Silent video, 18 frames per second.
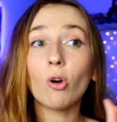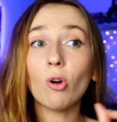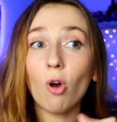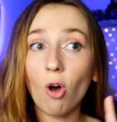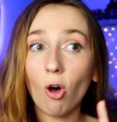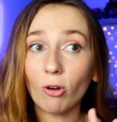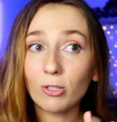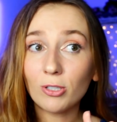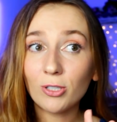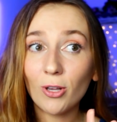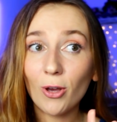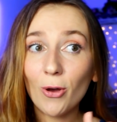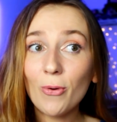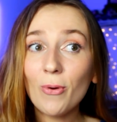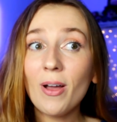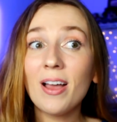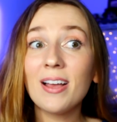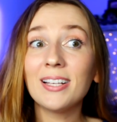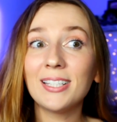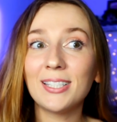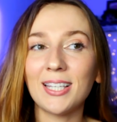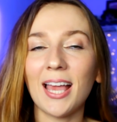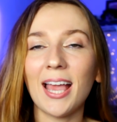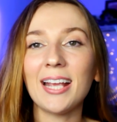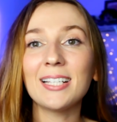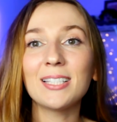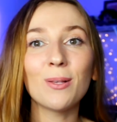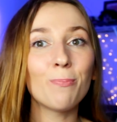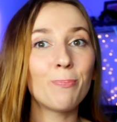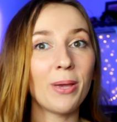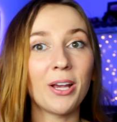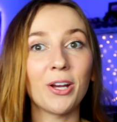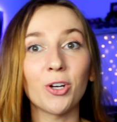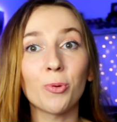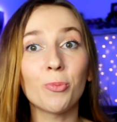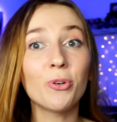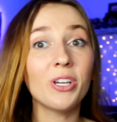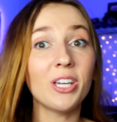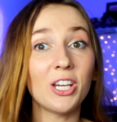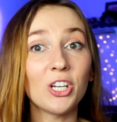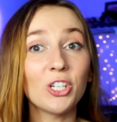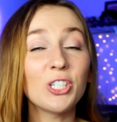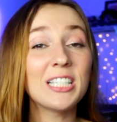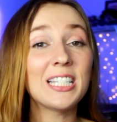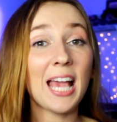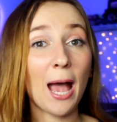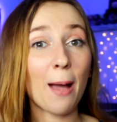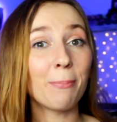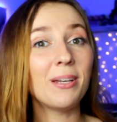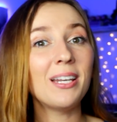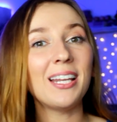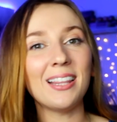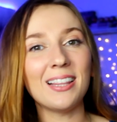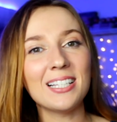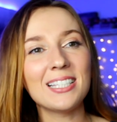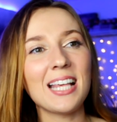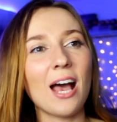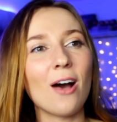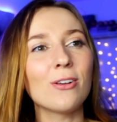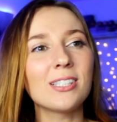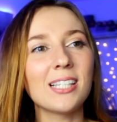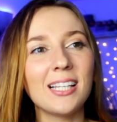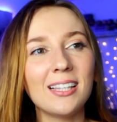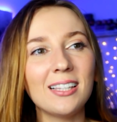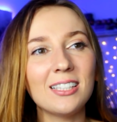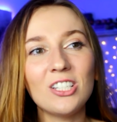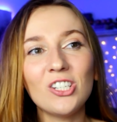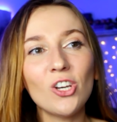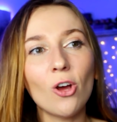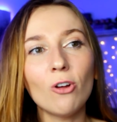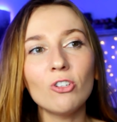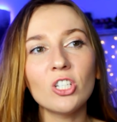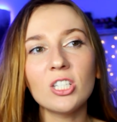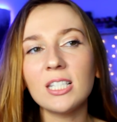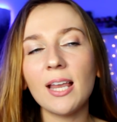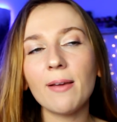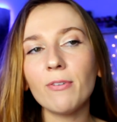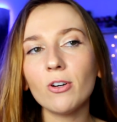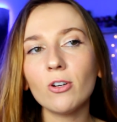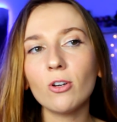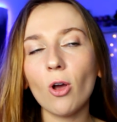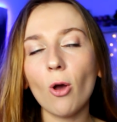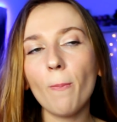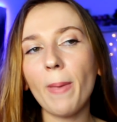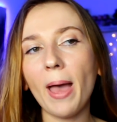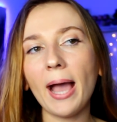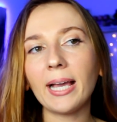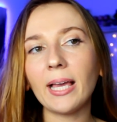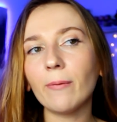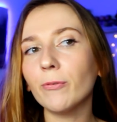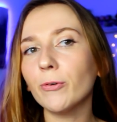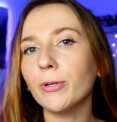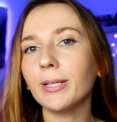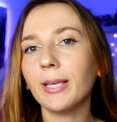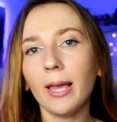or also say some paranormal ish is happening in this house and, you know, just never go back ever